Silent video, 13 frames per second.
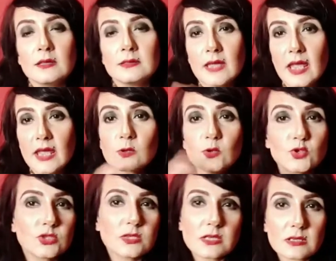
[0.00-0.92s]
the
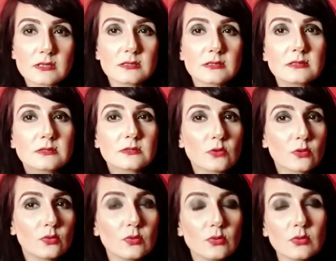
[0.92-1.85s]
energy is
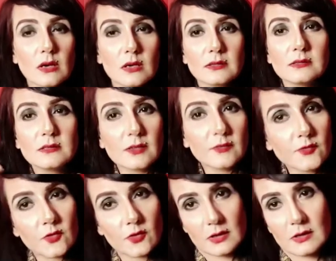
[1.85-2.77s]
so
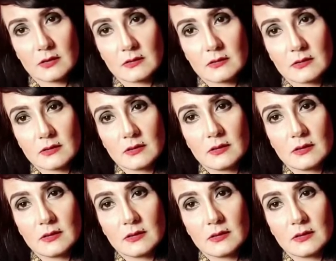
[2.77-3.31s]
different.